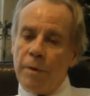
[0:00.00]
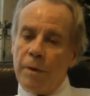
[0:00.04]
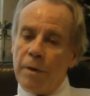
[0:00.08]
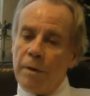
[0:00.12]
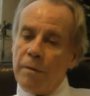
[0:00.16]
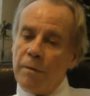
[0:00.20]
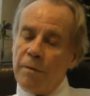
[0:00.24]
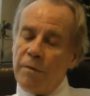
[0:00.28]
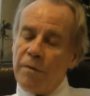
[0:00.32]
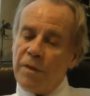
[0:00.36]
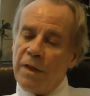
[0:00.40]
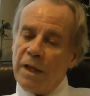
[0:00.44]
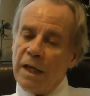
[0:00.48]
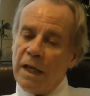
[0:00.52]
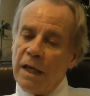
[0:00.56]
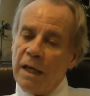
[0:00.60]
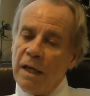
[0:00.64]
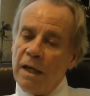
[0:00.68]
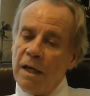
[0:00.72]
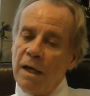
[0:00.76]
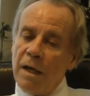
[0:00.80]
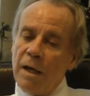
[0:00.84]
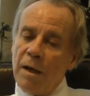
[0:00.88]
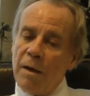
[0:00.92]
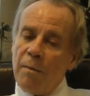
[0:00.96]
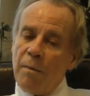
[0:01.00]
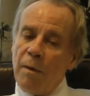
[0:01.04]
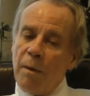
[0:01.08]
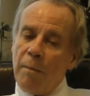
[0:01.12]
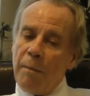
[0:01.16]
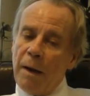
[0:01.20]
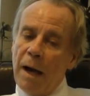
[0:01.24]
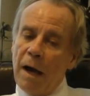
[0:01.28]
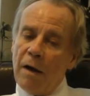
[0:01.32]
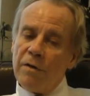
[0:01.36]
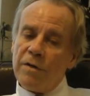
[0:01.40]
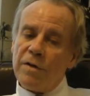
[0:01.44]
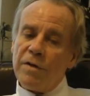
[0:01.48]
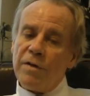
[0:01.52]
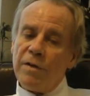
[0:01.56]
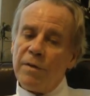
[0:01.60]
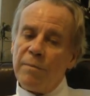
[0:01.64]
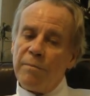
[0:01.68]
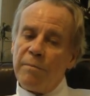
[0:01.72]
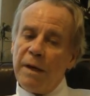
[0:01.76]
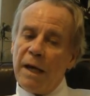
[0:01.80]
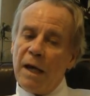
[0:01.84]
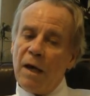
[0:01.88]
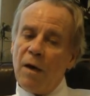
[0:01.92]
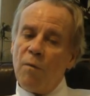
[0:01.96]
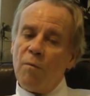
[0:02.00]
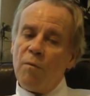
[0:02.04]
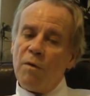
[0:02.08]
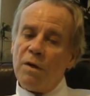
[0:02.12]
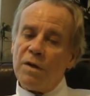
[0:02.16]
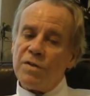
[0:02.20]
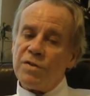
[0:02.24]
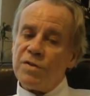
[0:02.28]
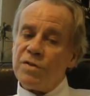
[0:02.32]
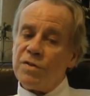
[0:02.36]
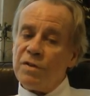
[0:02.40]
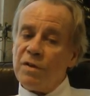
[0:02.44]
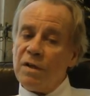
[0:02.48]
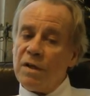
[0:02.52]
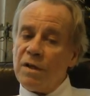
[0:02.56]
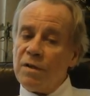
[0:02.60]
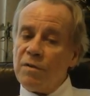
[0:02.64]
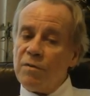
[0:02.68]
the the amount of the bail was